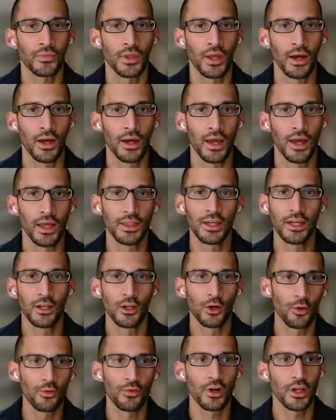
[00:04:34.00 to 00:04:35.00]
And then
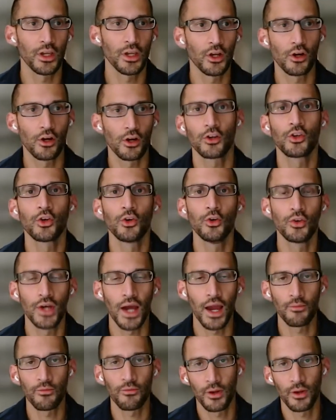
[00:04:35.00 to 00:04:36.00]
over a year or two
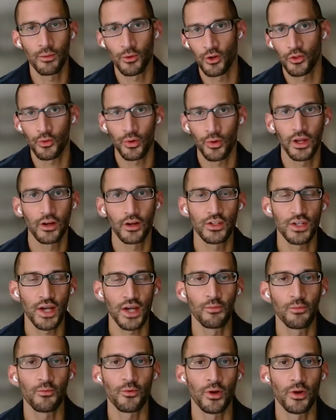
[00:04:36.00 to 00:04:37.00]
timeframe or 3-year
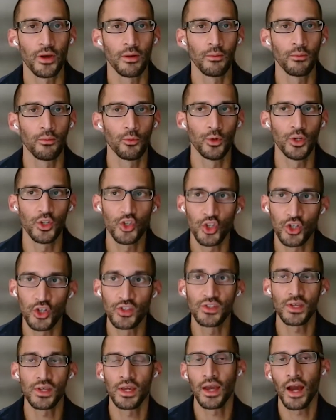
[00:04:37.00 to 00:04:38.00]
timeframe, we should
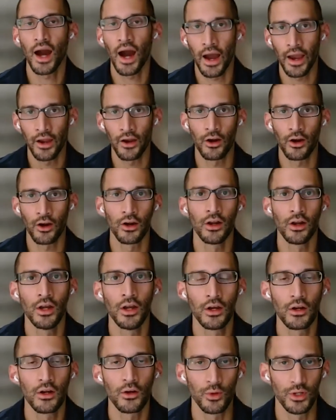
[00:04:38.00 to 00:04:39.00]
see higher
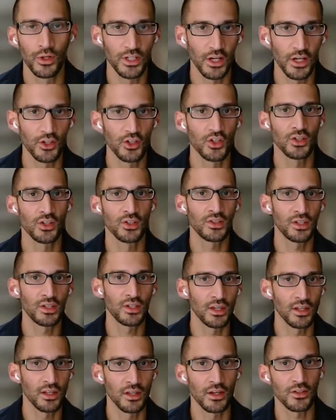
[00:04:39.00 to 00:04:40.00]
retention,
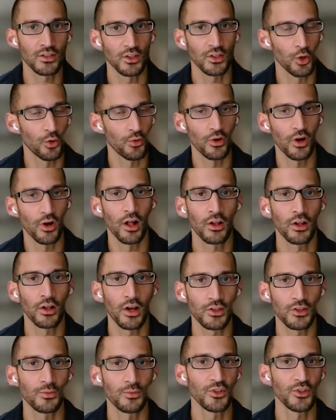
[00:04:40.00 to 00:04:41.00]
stickiness, and overall
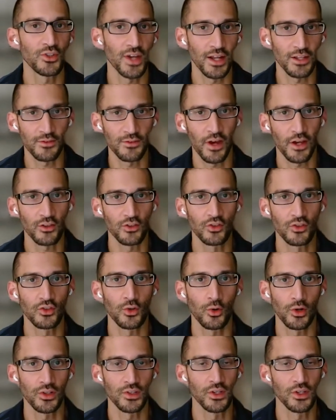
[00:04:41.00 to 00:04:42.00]
customer satisfaction
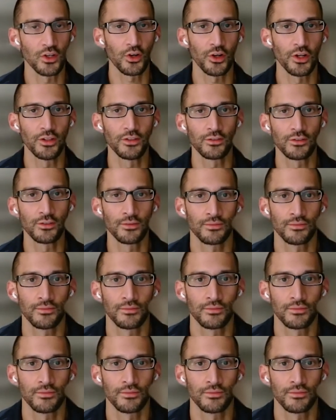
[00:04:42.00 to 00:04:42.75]
scores increase.